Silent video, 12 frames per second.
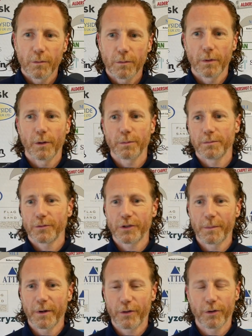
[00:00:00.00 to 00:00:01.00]
Well,
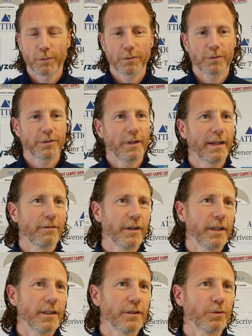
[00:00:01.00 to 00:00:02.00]
similar thoughts,
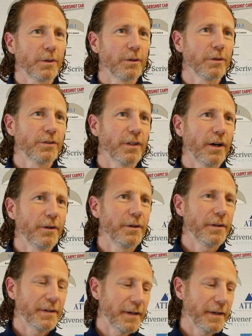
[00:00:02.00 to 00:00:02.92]
Henry, as we always know.